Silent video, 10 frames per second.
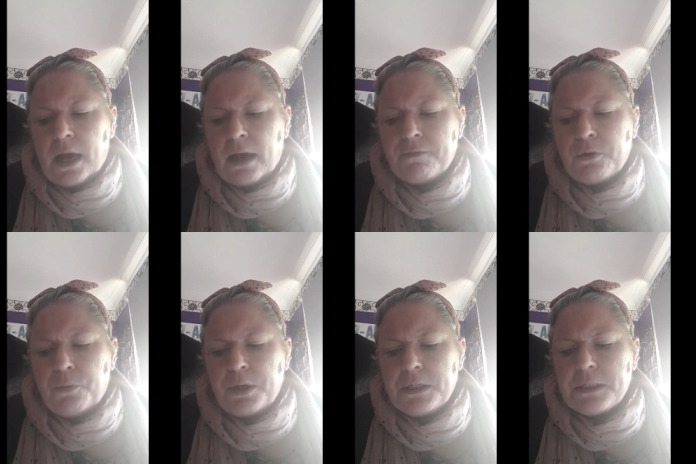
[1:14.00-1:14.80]
after
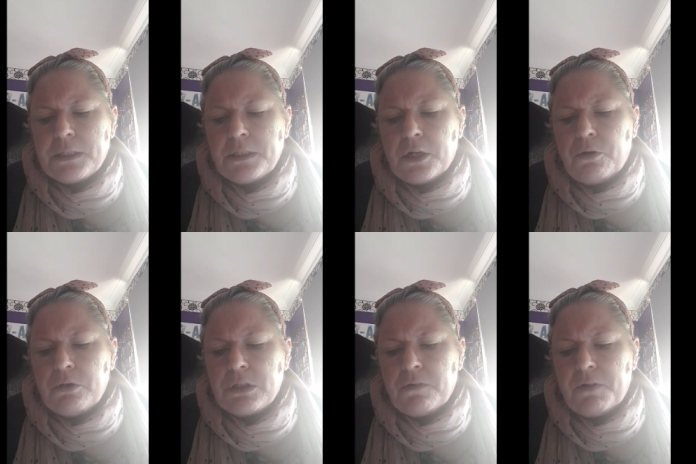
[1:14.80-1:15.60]
witnessing the
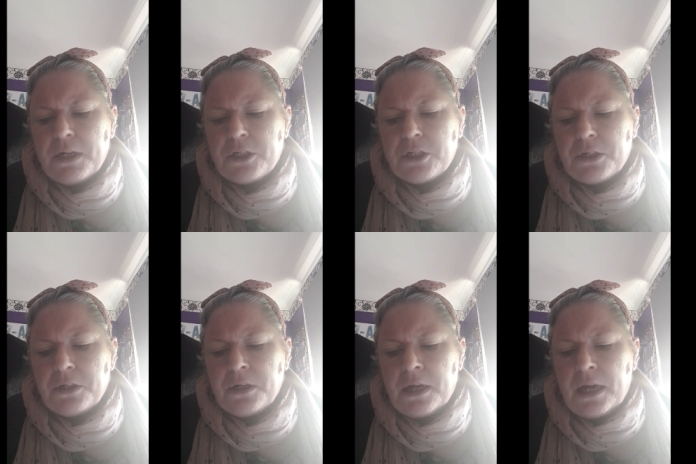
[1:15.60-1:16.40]

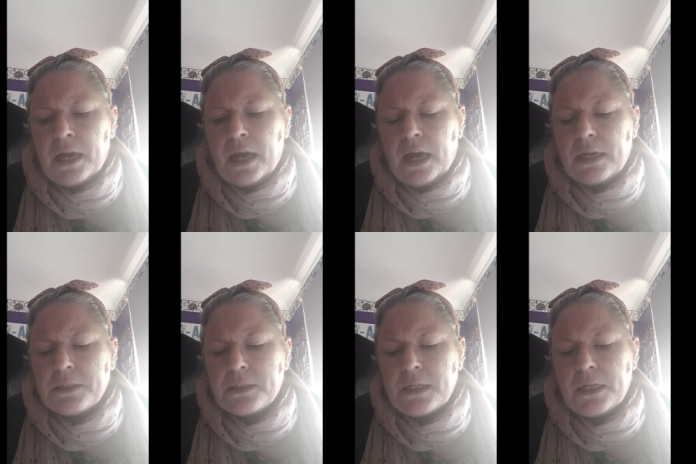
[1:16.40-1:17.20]
crucifixion and
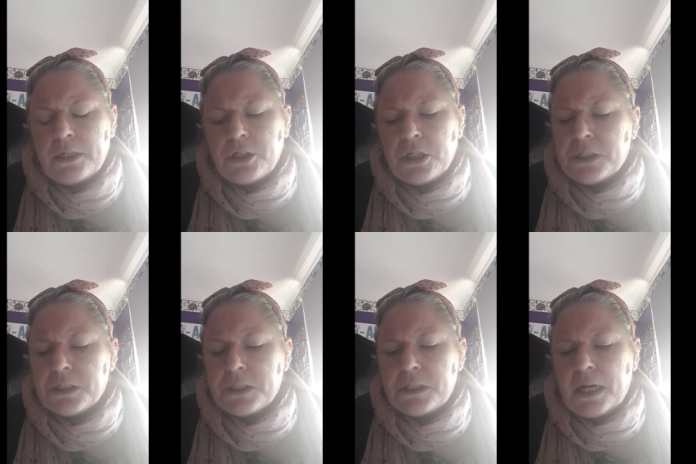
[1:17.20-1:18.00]
seeing
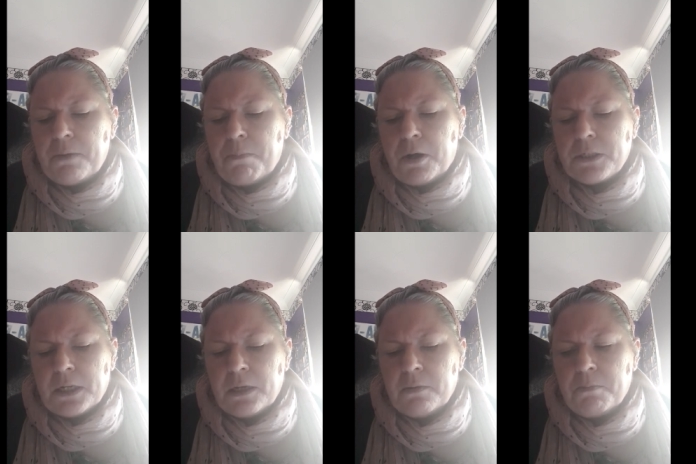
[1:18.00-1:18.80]
Jesus' dead
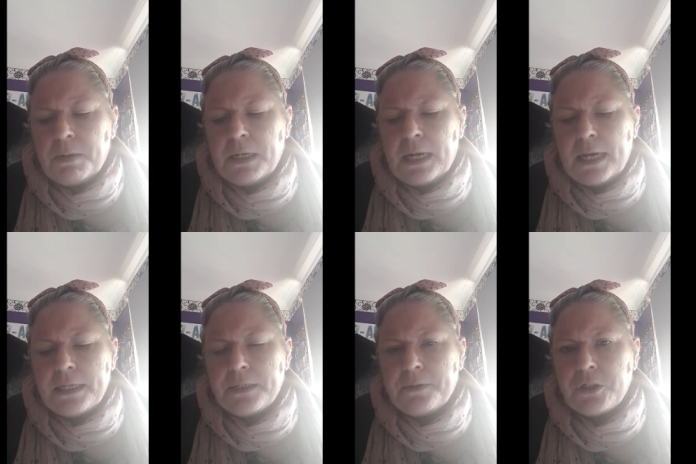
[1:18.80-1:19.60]
body being
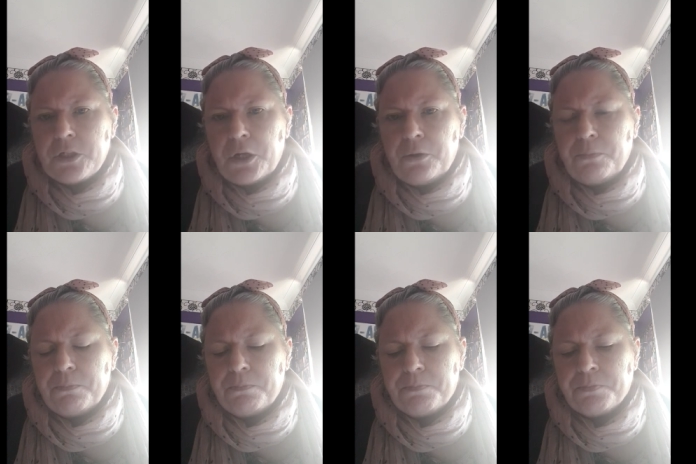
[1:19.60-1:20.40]
laid in the
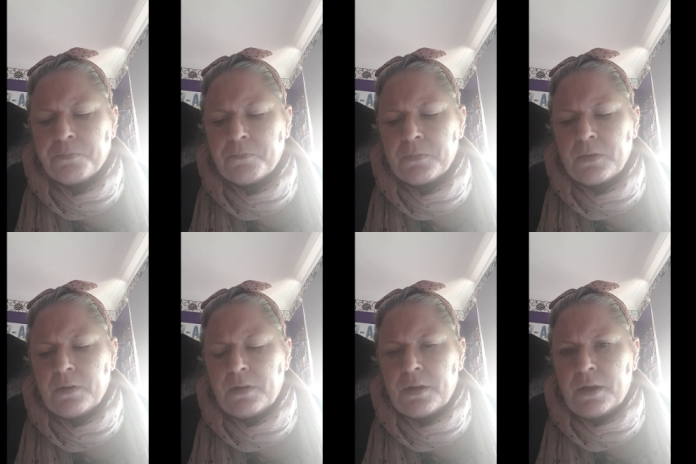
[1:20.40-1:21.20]
tomb.
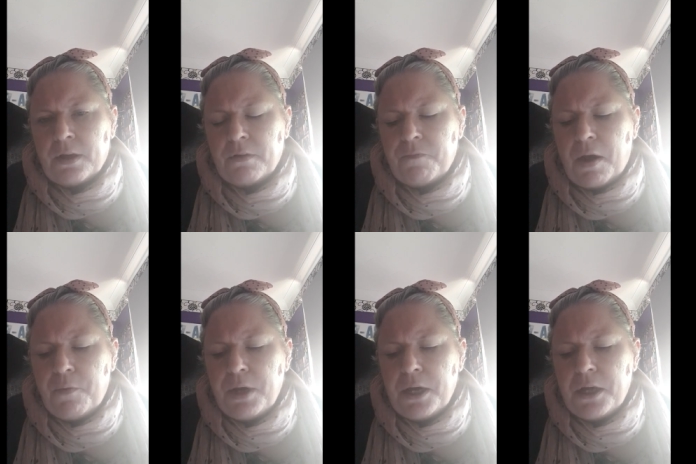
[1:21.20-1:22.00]

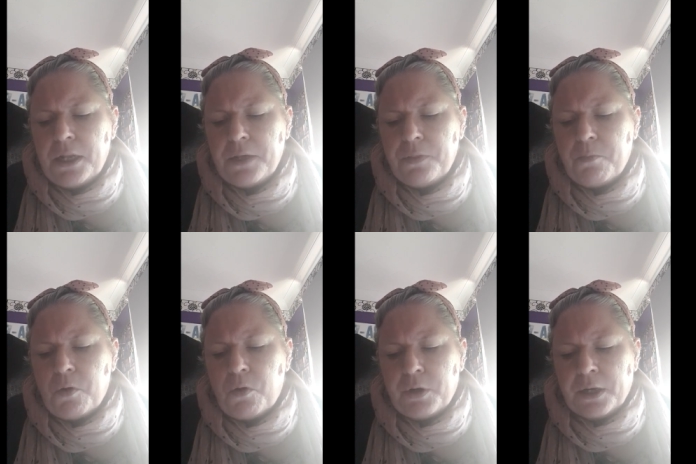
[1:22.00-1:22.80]
Very early in the
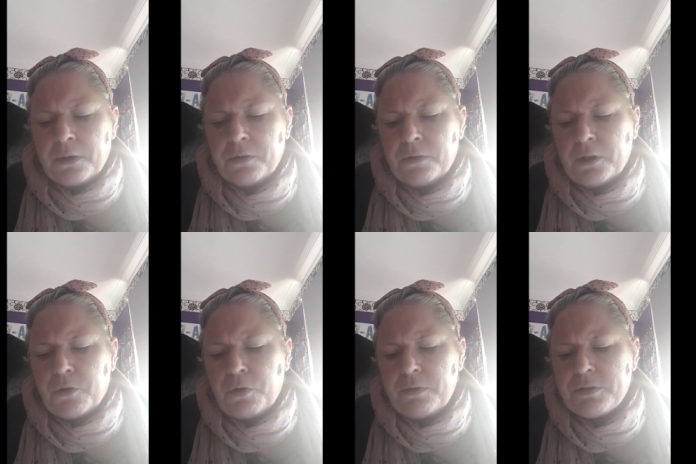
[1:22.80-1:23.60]
morning, the
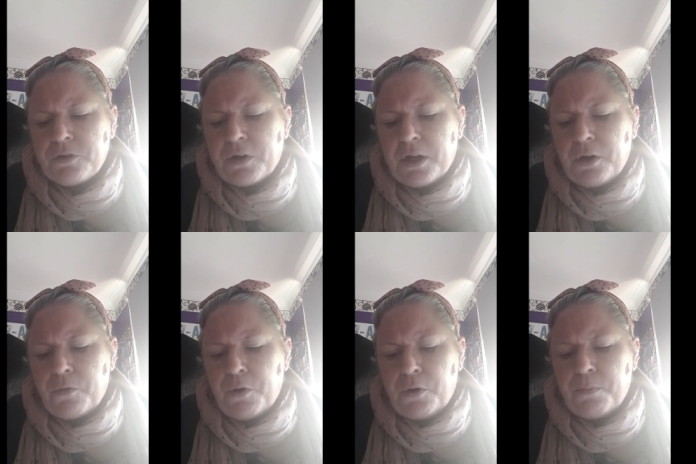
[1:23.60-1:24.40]
grief stricken
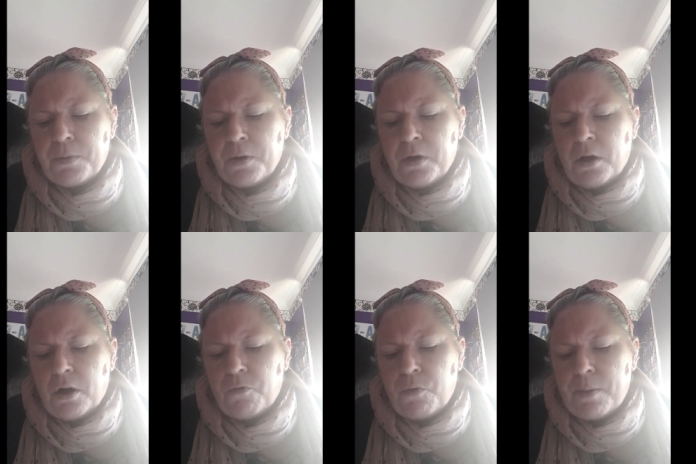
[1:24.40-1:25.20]
group
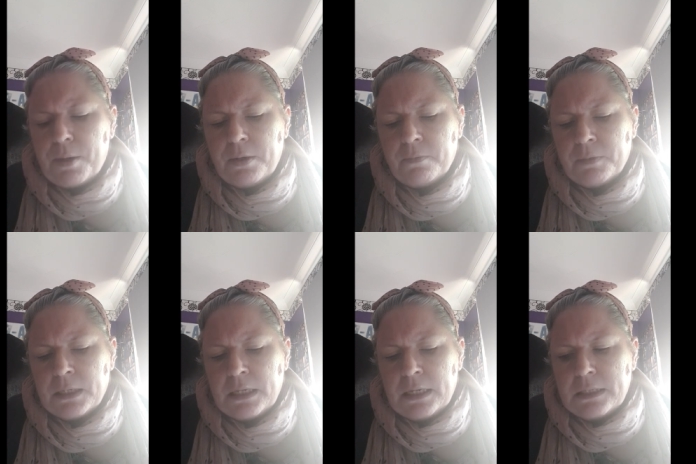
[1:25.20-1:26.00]
of women
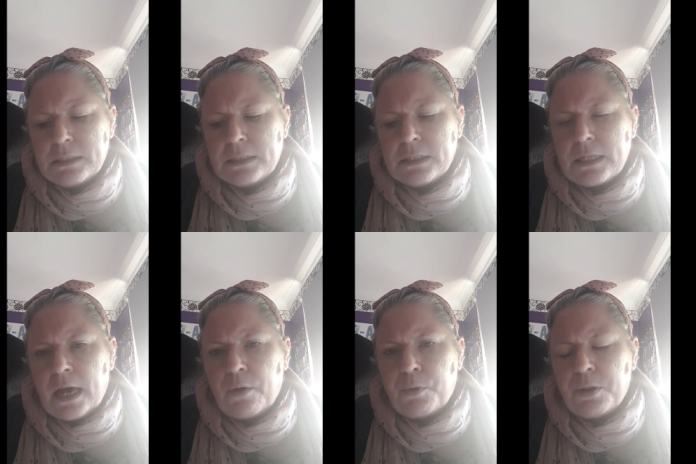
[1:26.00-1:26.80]
set
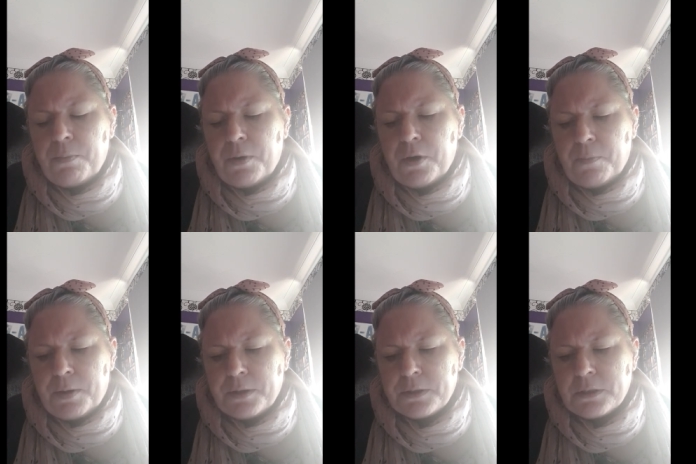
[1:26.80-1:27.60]
out with a
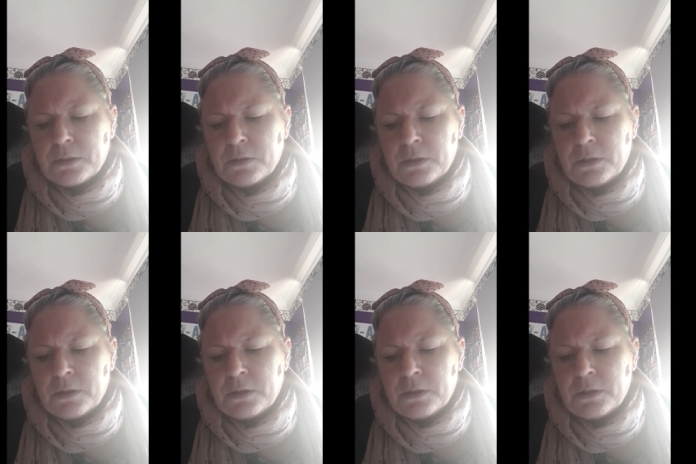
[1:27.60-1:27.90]
purpose